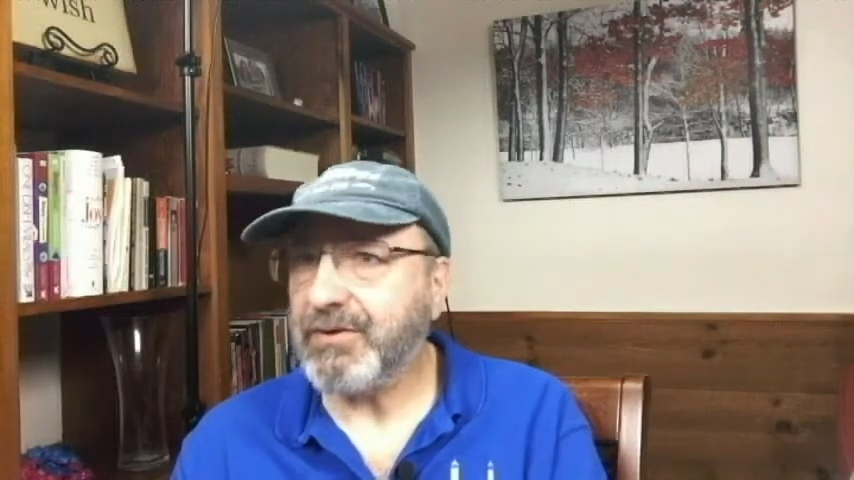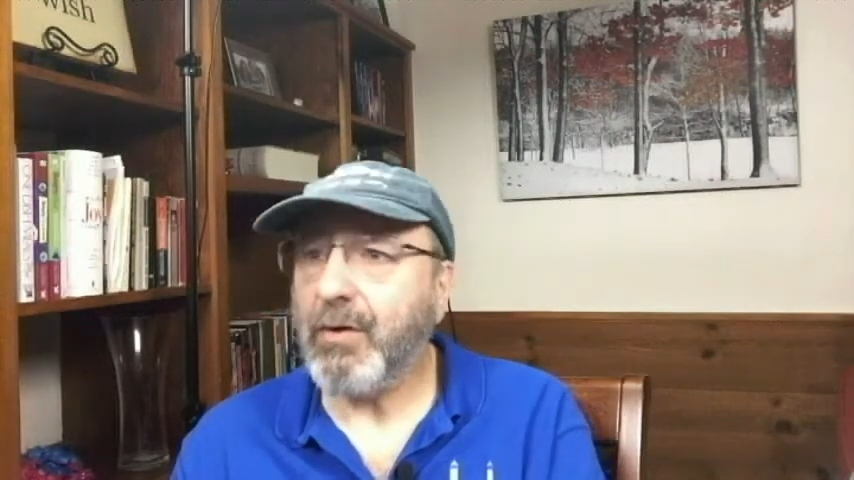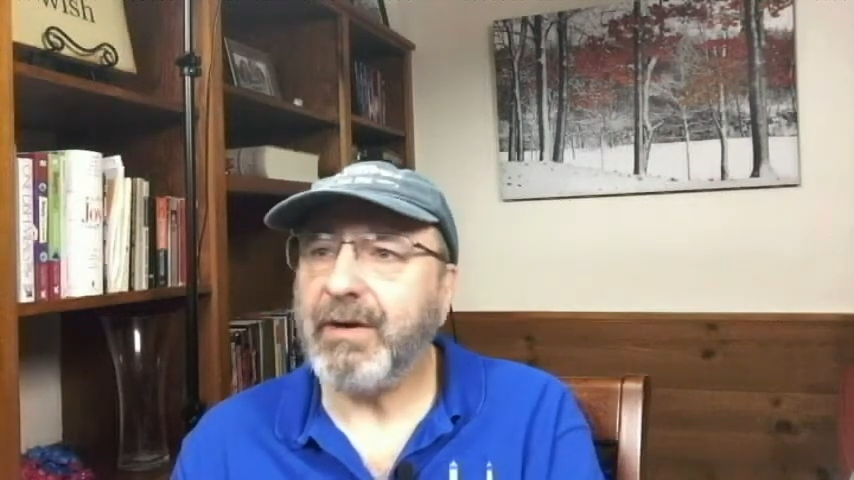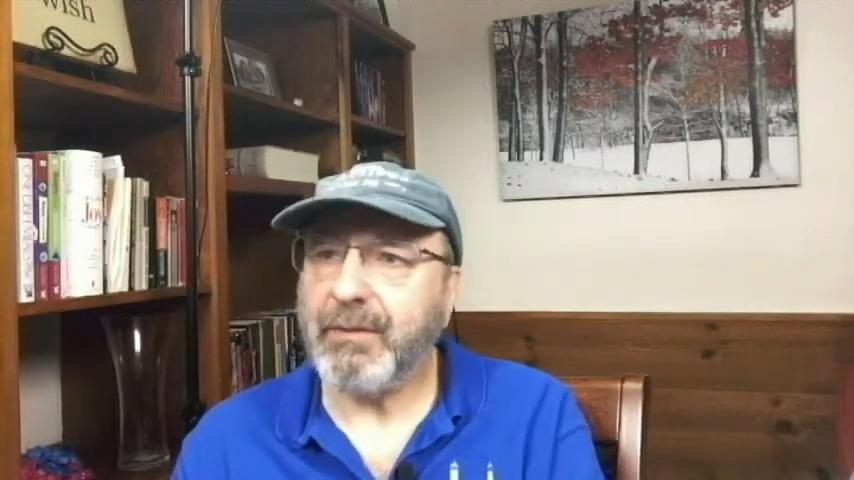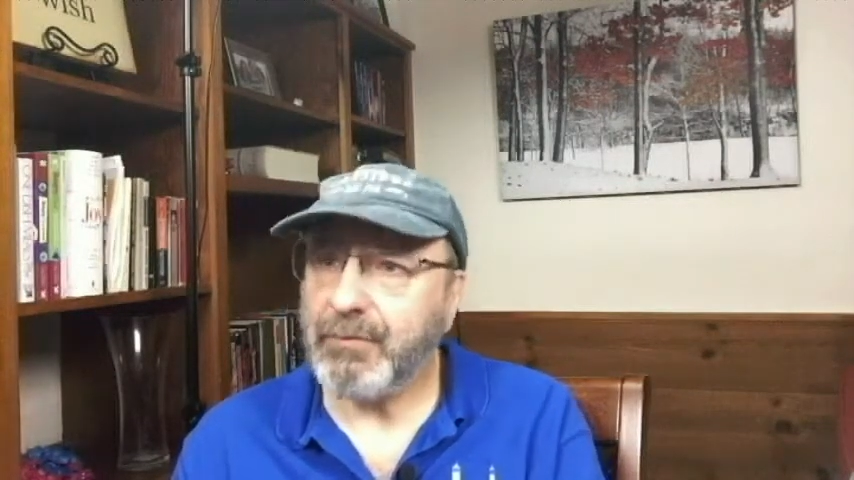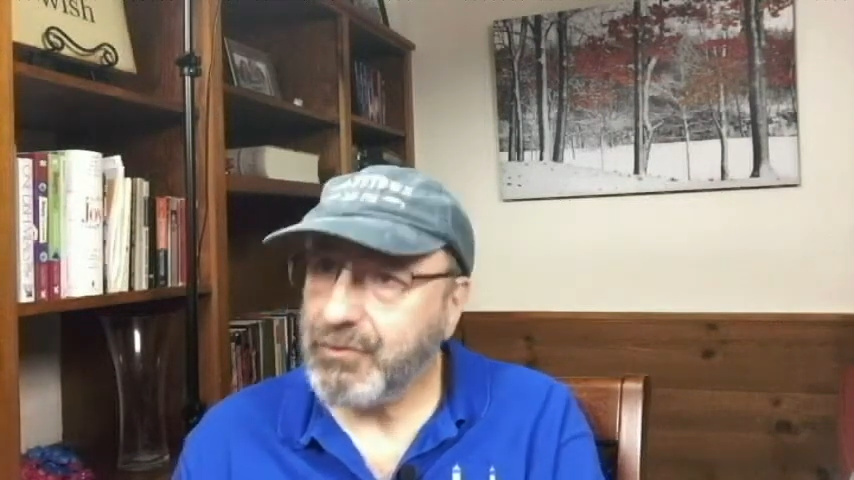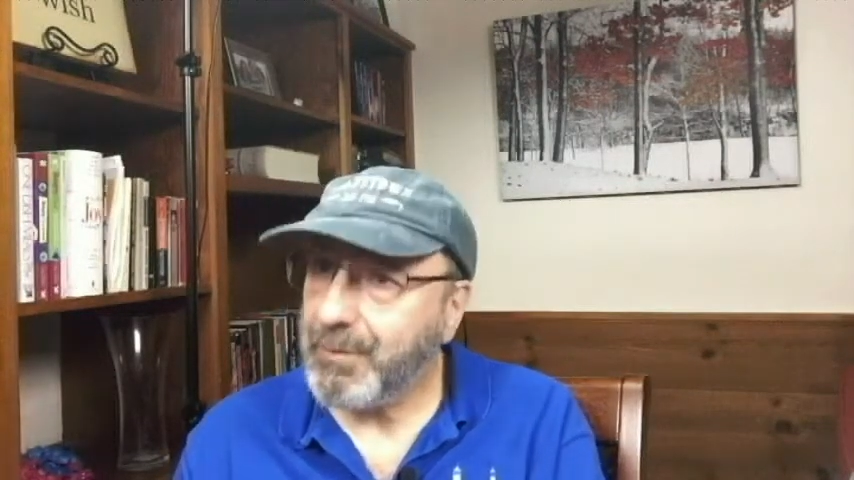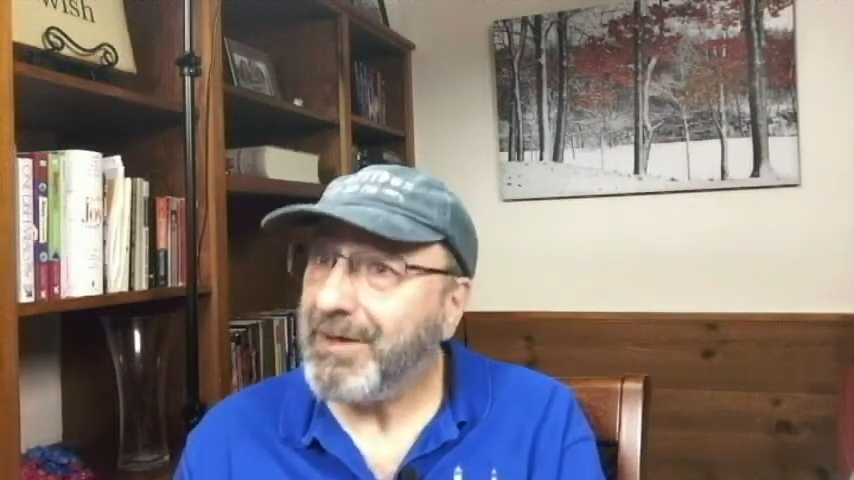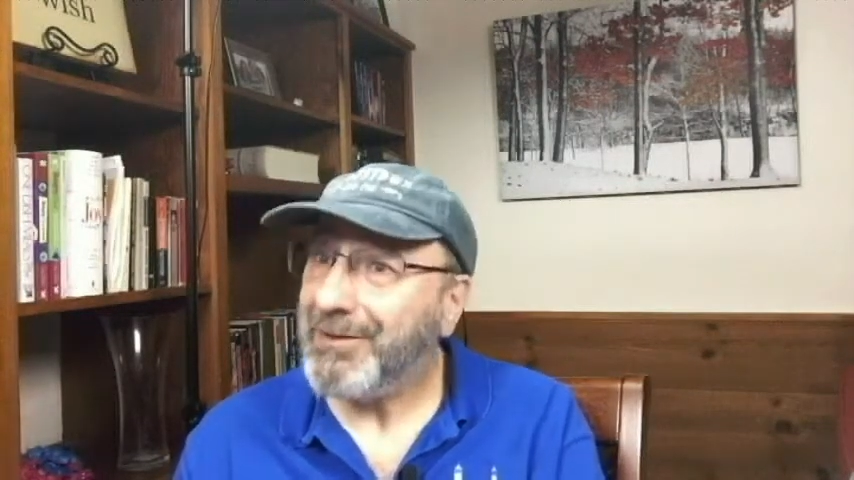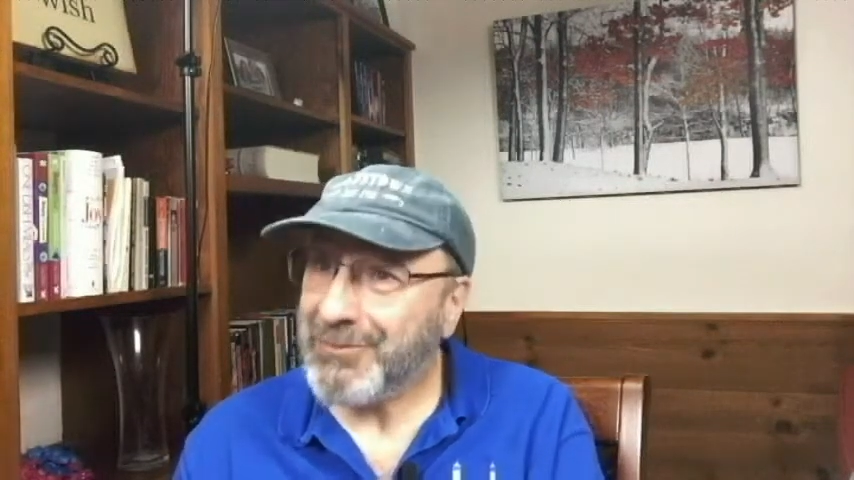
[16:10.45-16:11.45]
"Tony, would you
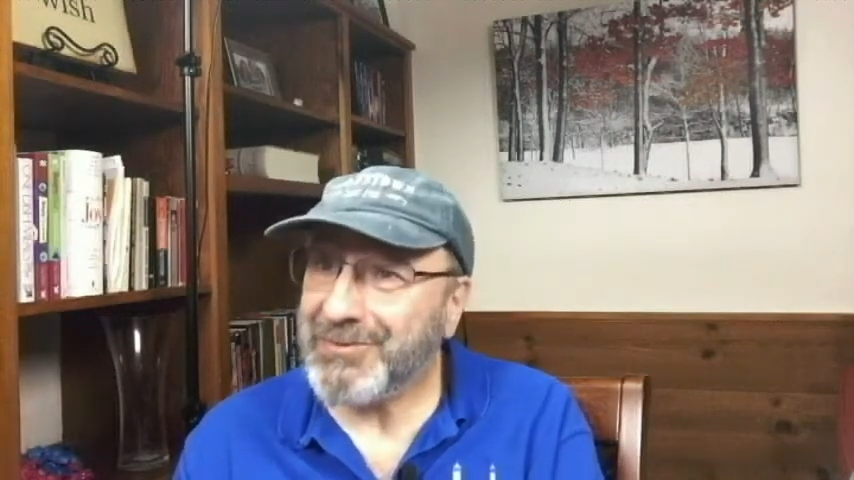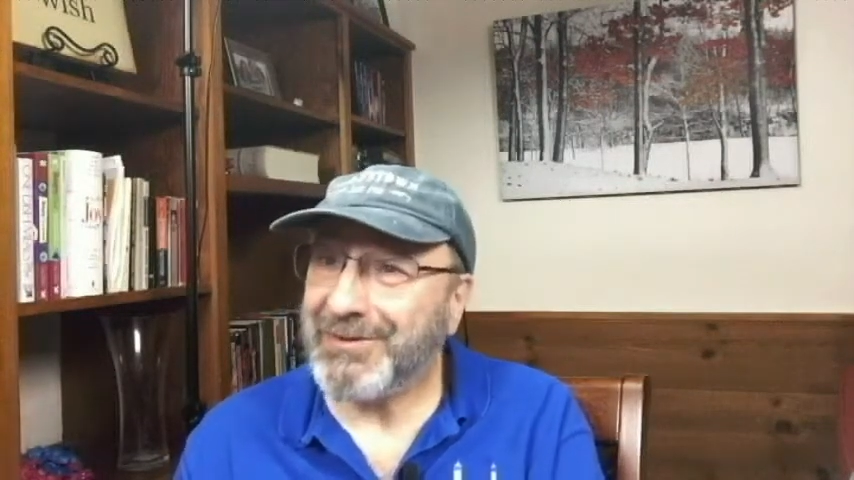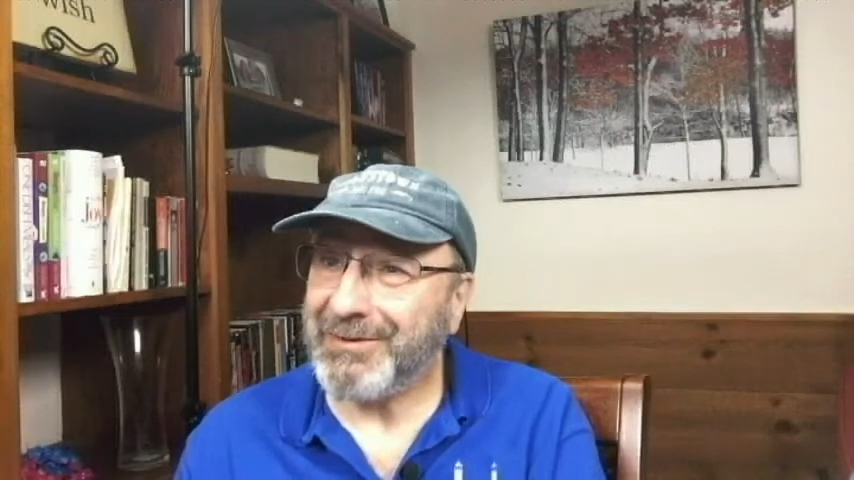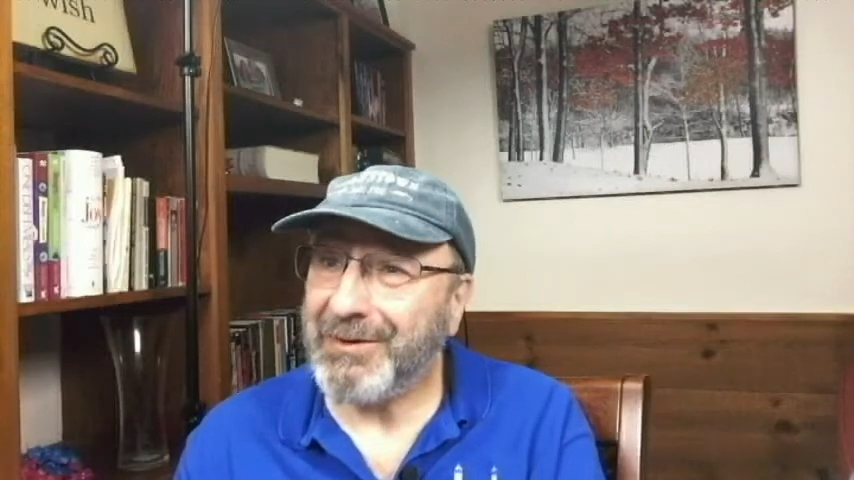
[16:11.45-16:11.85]
be interested